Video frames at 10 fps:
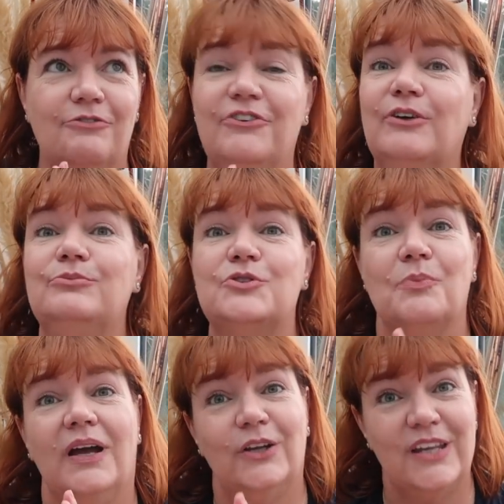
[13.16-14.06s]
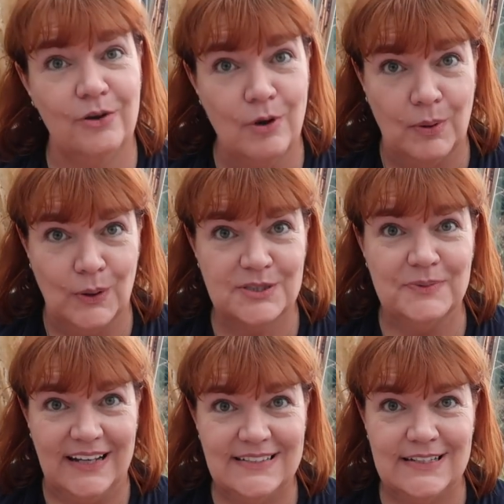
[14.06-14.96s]
filmed my Lakira box,
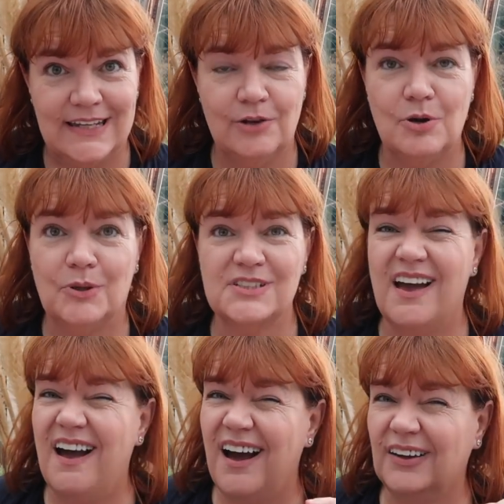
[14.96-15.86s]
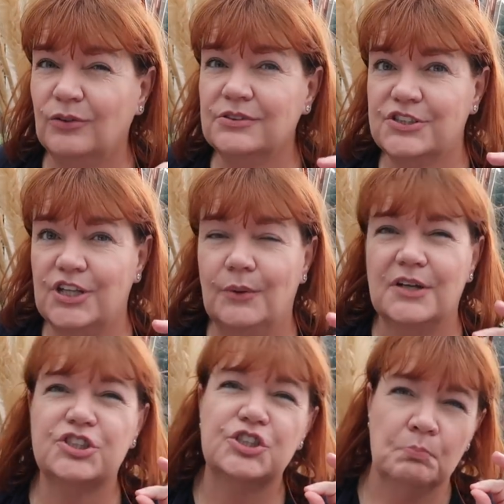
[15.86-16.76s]
my latest Lakira box, and also
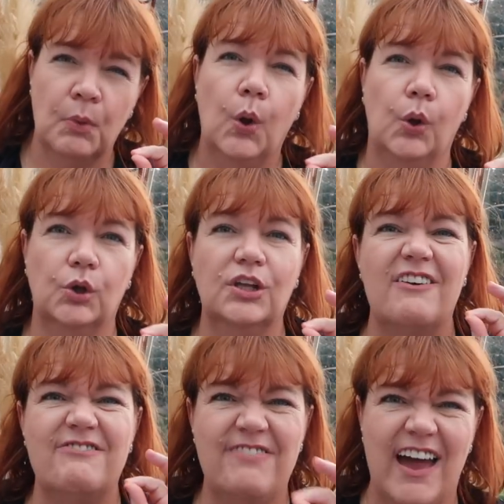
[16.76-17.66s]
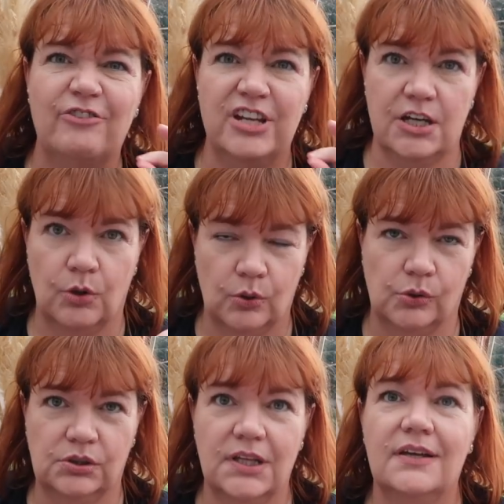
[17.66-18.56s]
a small very
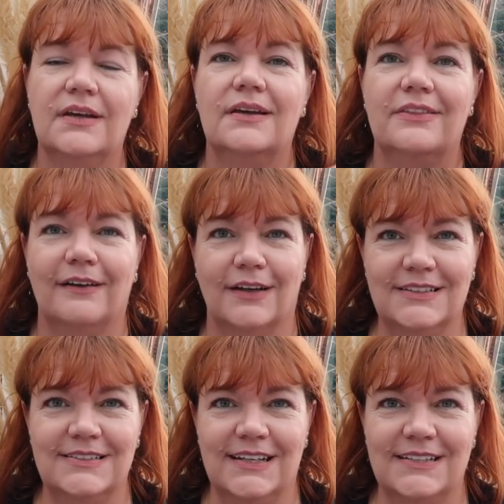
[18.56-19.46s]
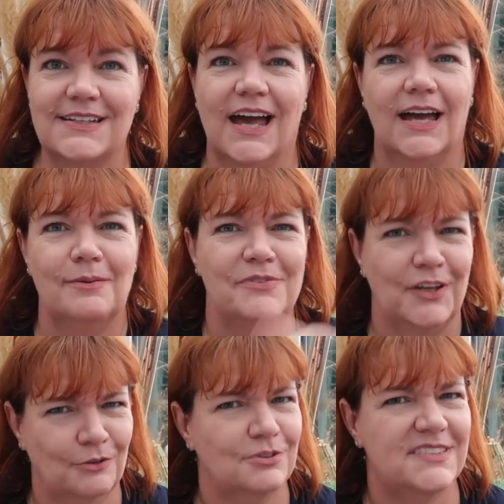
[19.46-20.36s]
haul that I did
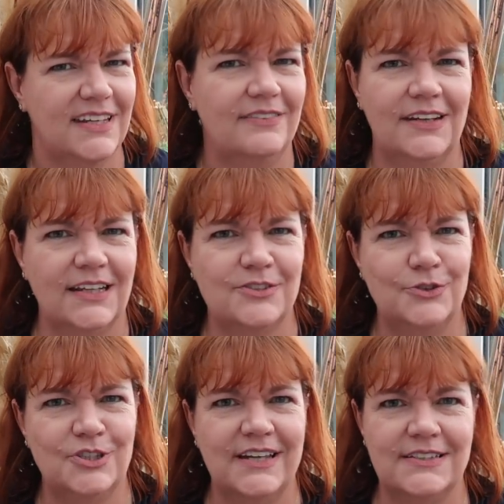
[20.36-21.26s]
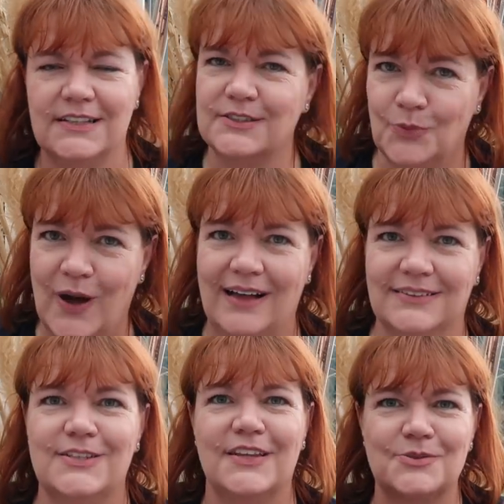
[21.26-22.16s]
that you'll see in the next few days as well.
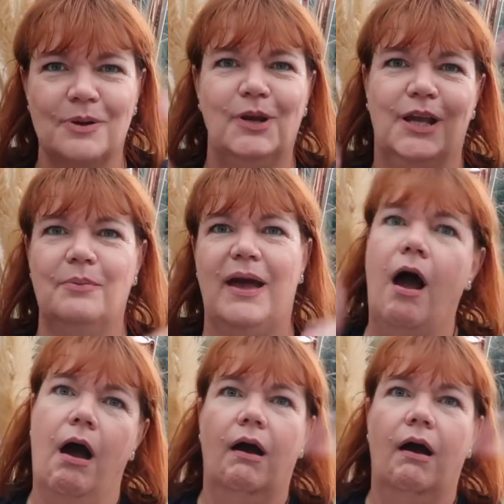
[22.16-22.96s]
So that's why I'm looking a bit,